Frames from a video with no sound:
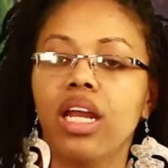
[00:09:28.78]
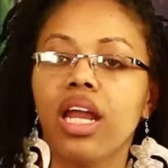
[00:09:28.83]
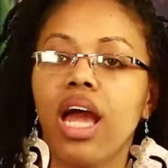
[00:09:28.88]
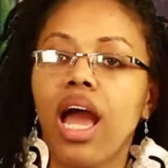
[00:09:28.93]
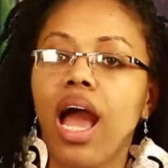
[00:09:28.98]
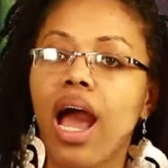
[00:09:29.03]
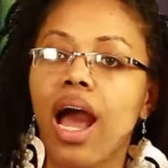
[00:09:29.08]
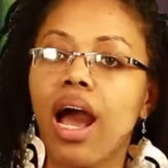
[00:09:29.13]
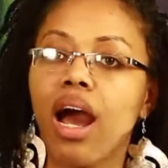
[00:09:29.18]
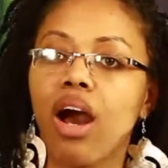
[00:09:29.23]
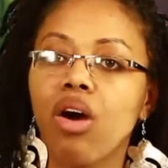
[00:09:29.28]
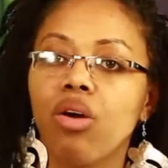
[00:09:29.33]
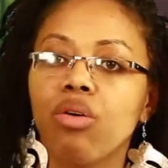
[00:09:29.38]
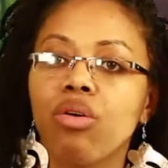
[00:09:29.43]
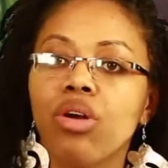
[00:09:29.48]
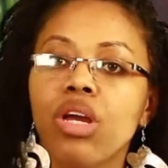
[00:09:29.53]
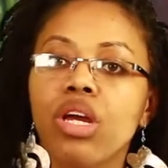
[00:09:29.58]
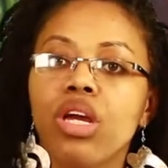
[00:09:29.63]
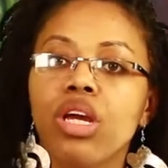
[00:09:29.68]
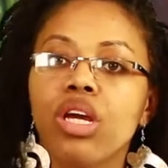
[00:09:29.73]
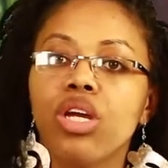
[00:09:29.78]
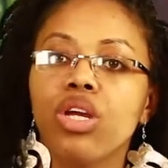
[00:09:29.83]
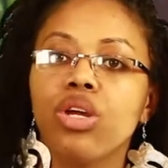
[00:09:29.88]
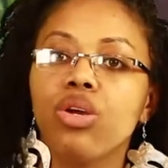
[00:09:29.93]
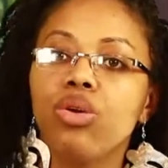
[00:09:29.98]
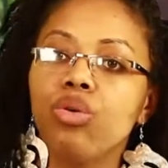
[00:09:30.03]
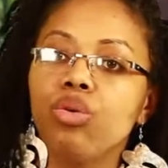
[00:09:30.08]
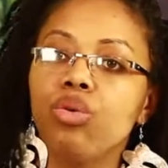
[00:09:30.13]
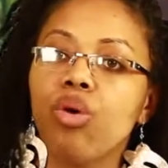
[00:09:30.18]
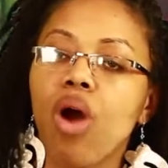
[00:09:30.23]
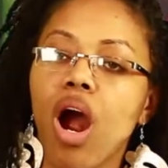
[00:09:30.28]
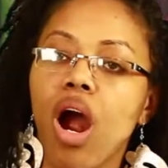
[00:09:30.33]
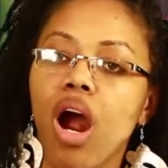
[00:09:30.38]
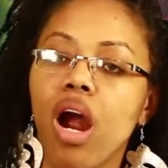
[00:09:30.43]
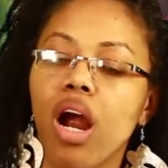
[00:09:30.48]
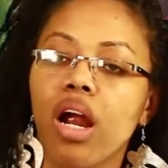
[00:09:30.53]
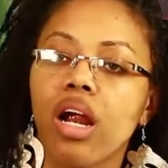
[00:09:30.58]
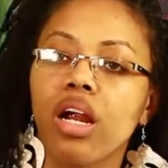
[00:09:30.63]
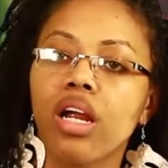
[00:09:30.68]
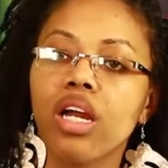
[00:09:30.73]
and how you
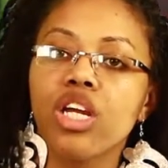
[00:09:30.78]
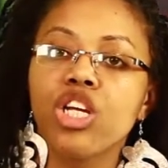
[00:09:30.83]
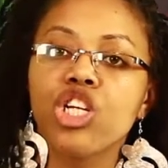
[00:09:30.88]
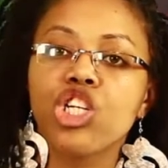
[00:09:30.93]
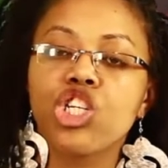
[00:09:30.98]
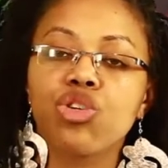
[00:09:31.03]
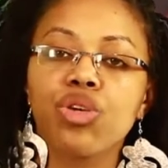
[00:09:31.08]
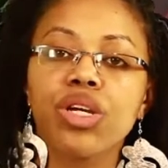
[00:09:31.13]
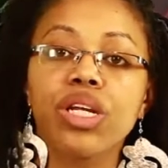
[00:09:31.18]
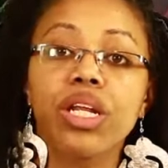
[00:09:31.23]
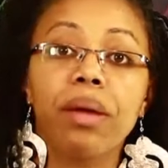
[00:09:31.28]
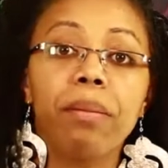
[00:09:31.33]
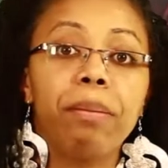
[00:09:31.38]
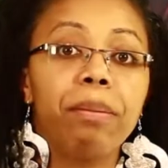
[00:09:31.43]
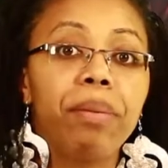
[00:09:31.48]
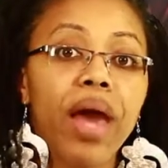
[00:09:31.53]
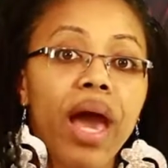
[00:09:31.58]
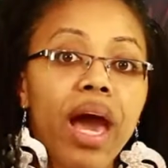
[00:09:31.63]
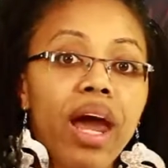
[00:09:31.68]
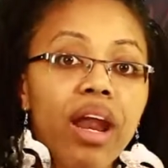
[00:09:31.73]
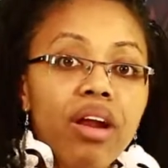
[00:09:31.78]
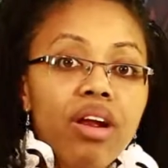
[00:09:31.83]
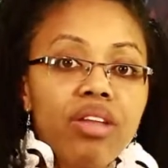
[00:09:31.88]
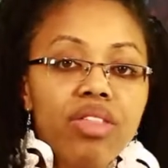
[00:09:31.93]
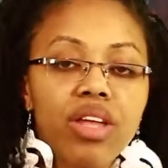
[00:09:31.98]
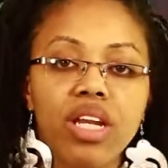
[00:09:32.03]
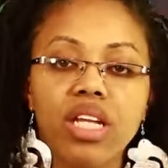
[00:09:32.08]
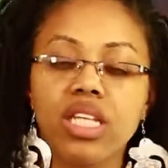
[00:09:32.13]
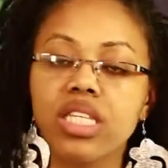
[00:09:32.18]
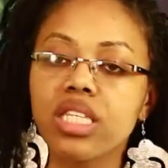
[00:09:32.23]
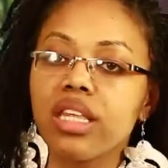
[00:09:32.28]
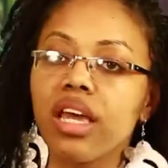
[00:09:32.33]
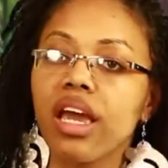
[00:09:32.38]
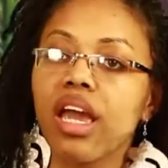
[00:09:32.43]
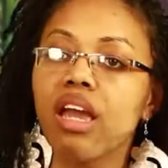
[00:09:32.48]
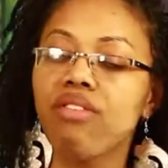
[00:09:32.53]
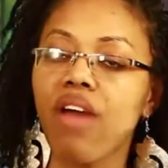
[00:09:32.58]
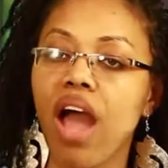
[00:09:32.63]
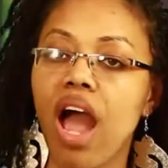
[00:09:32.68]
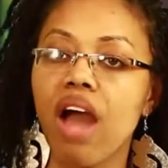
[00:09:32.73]
are treated better than
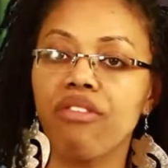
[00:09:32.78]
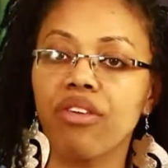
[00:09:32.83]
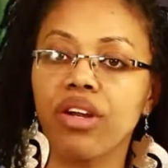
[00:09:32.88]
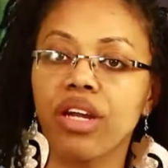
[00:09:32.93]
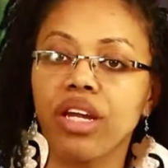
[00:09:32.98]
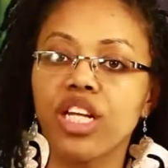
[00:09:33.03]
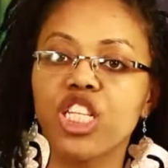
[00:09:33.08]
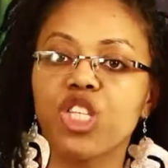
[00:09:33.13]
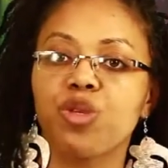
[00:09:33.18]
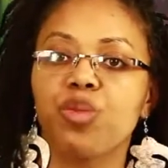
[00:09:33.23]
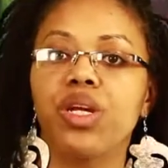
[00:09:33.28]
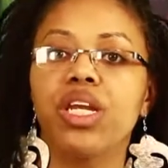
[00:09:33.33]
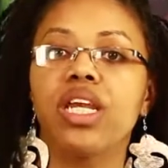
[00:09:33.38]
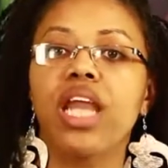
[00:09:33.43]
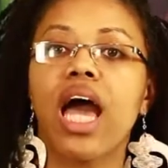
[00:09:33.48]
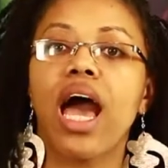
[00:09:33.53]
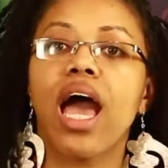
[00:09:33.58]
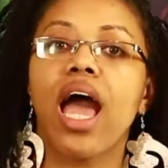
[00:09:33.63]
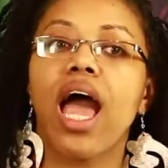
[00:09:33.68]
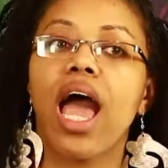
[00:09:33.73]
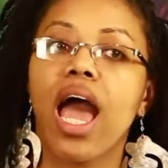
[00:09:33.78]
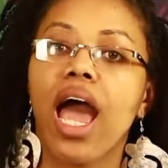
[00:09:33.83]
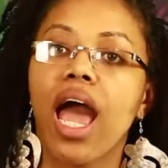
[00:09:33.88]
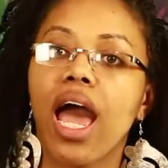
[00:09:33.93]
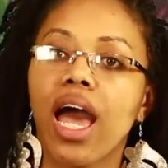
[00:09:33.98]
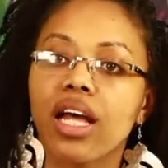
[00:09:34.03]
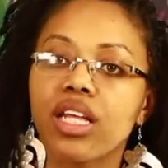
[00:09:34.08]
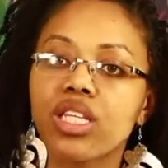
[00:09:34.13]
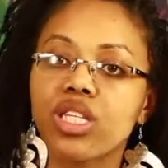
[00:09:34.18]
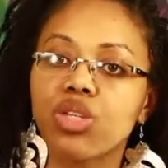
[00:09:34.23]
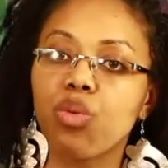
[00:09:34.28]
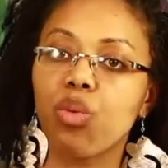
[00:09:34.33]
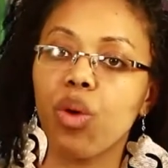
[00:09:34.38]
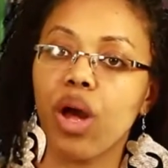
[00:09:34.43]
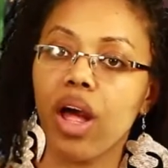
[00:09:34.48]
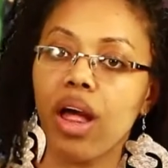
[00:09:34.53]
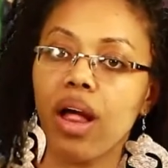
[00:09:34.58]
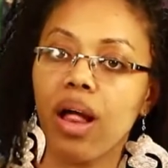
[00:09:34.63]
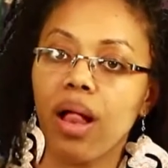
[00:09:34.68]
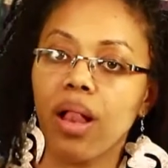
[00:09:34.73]
enslaved Africans, but not as
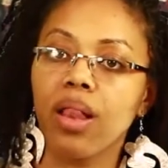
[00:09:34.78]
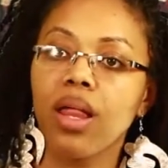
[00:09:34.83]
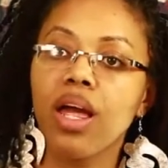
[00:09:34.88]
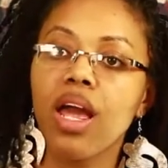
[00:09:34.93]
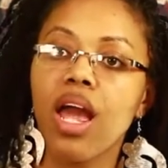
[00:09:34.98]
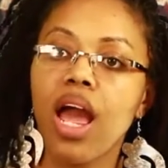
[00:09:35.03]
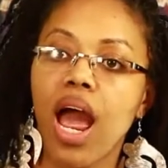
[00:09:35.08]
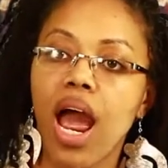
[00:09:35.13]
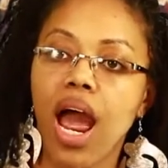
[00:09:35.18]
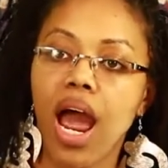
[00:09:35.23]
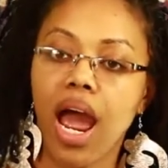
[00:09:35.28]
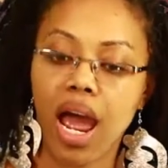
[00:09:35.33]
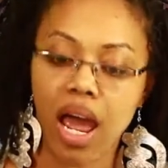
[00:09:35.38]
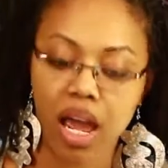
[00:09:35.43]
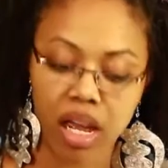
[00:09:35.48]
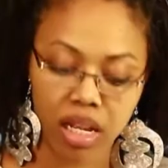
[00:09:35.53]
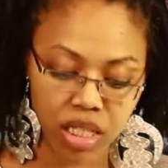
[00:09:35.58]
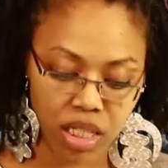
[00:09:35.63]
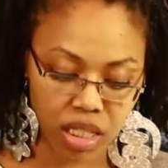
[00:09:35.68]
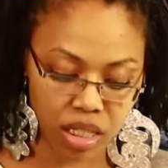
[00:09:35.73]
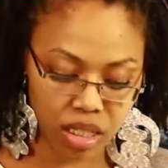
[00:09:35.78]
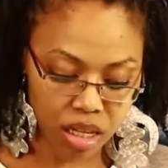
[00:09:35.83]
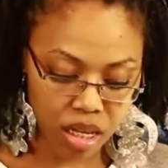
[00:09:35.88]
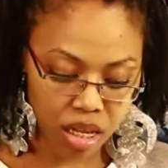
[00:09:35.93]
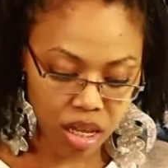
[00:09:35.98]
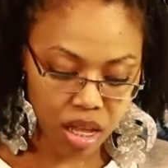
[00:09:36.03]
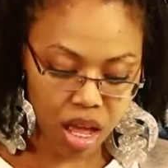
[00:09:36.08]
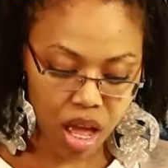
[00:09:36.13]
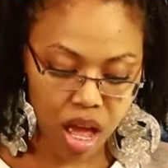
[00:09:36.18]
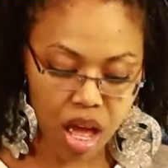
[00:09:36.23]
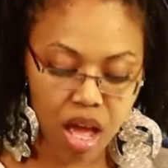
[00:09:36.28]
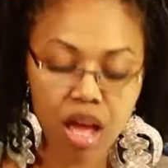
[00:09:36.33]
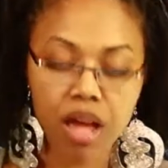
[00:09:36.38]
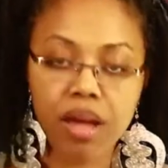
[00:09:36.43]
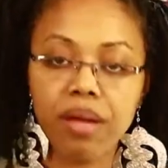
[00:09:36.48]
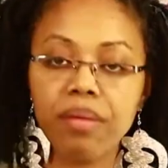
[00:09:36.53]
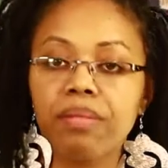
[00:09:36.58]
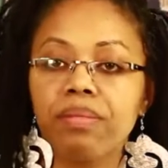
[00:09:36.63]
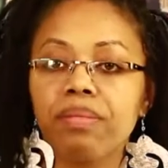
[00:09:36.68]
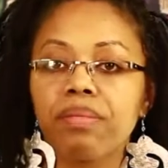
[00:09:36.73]
well as
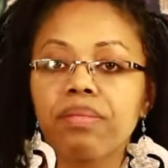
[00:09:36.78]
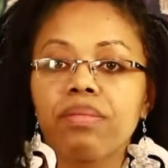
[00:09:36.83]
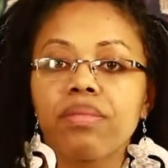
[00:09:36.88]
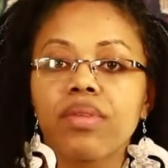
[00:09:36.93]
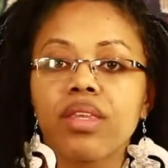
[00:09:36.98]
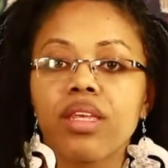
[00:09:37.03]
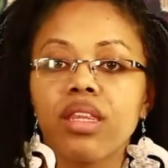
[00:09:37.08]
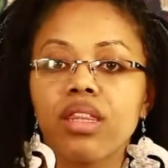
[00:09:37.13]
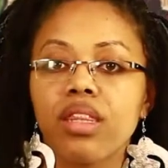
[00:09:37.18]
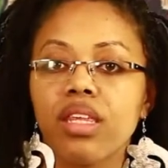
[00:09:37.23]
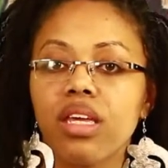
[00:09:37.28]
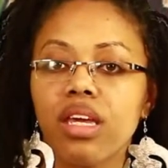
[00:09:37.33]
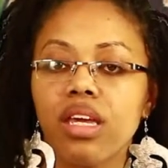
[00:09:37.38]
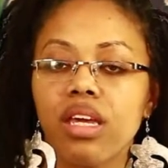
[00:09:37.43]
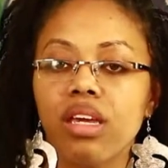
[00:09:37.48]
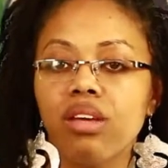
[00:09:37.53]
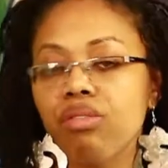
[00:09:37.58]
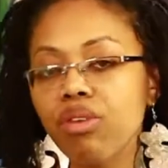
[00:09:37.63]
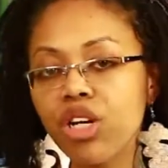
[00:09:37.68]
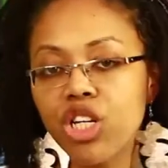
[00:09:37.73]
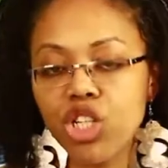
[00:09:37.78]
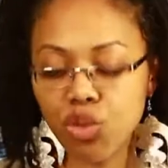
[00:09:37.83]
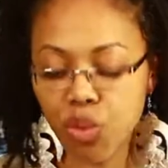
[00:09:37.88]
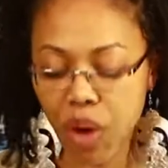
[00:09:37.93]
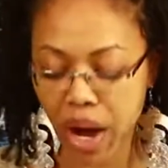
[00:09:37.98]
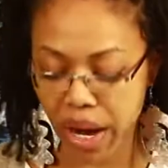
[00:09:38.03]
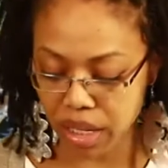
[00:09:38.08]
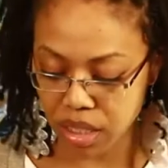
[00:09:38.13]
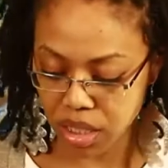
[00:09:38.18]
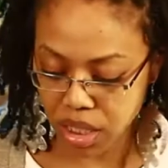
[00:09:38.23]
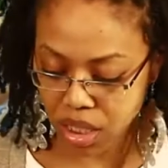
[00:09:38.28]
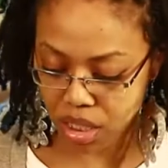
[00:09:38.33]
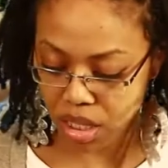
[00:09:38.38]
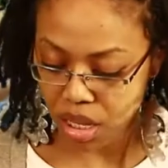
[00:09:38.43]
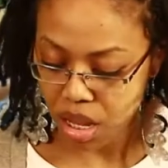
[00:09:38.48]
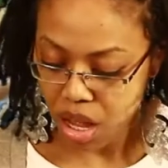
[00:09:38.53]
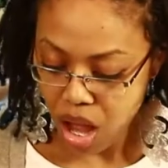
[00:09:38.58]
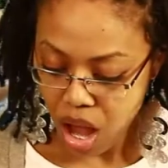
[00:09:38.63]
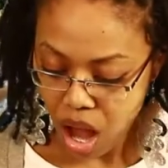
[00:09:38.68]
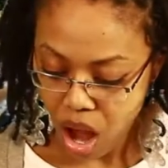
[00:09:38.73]
um, the rich whites.
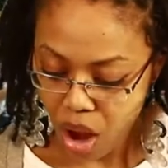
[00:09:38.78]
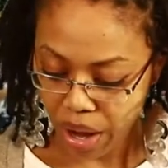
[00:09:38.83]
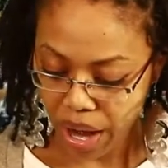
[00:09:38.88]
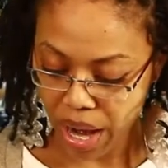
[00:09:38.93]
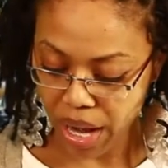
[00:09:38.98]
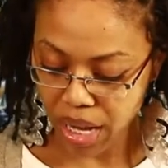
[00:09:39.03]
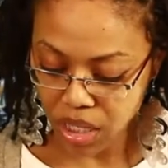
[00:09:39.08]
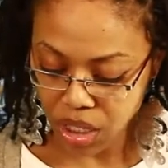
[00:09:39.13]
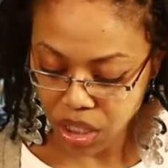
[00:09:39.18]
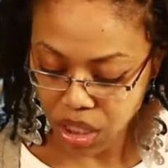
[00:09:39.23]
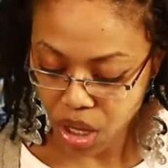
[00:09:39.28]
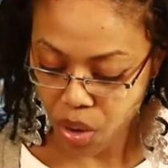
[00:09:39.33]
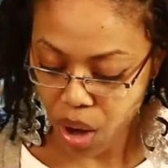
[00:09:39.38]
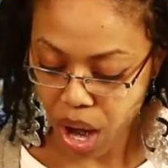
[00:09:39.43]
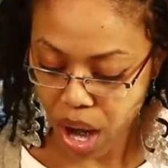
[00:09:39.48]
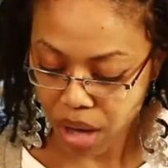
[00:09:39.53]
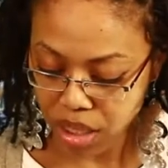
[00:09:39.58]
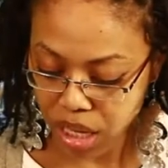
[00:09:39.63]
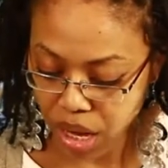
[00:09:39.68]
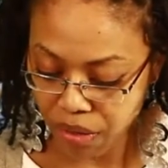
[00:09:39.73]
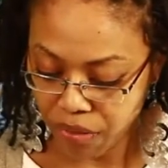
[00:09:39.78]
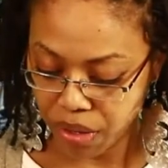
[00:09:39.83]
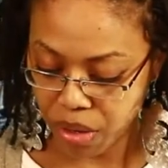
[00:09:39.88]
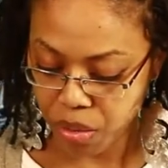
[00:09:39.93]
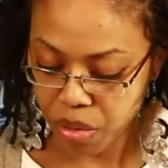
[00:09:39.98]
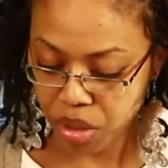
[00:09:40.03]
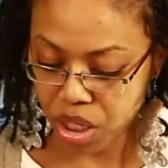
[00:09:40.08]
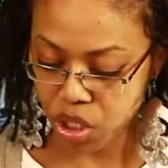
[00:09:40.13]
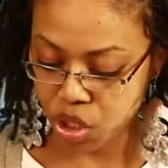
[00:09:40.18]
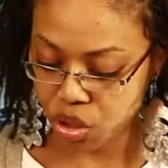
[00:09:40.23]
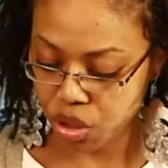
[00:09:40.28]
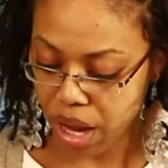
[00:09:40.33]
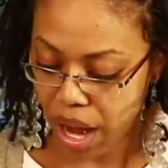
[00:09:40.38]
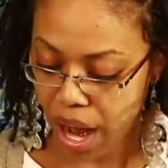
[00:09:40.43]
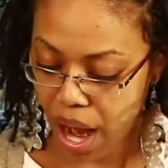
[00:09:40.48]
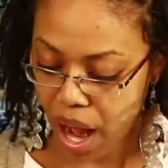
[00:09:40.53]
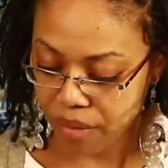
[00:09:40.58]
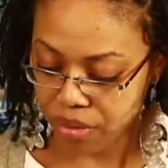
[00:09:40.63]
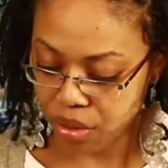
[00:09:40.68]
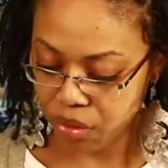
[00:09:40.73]
Okay, so I definitely wanted you to
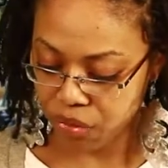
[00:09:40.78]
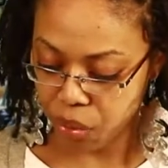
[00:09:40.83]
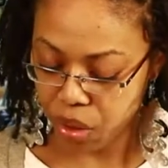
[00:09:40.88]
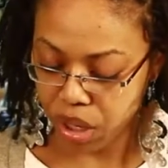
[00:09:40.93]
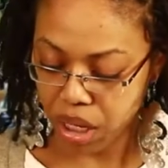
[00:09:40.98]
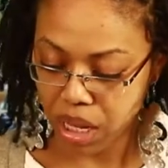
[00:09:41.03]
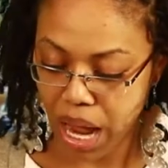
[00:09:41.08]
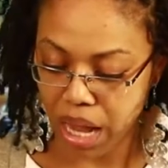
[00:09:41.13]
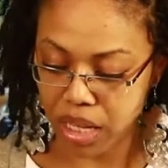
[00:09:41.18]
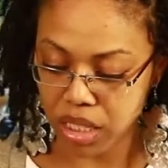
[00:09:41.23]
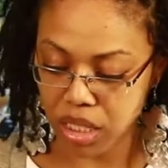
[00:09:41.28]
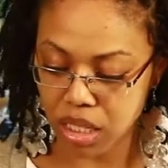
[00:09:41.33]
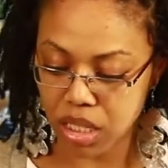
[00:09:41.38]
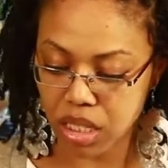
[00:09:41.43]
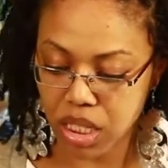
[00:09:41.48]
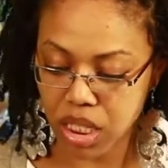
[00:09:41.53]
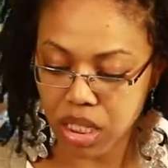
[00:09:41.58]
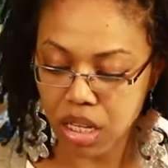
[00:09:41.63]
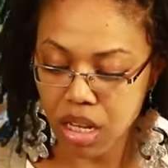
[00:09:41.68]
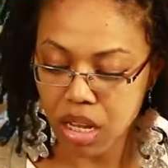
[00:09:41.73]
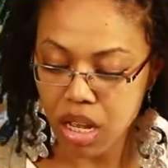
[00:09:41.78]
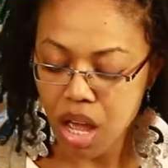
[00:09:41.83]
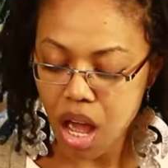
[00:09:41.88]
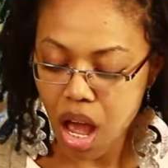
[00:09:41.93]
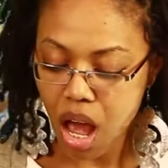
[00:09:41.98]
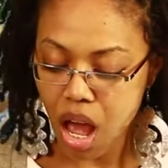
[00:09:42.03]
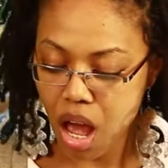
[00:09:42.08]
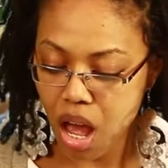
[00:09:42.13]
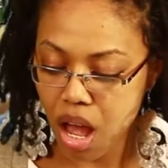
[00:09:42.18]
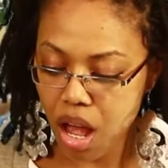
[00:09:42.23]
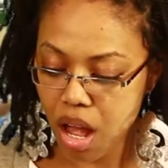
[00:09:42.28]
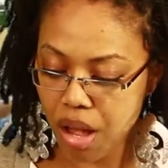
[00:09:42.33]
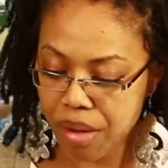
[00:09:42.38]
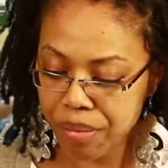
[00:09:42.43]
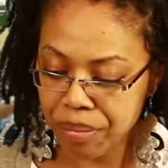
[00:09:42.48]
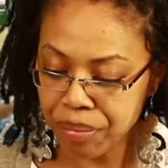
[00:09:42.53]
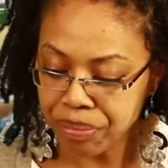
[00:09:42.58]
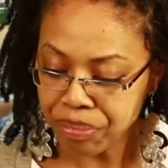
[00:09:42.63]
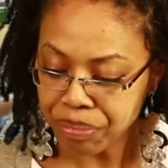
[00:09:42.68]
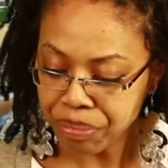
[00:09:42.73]
have the four classes.
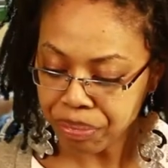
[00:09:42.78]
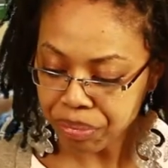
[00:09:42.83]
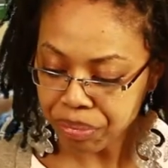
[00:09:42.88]
Um,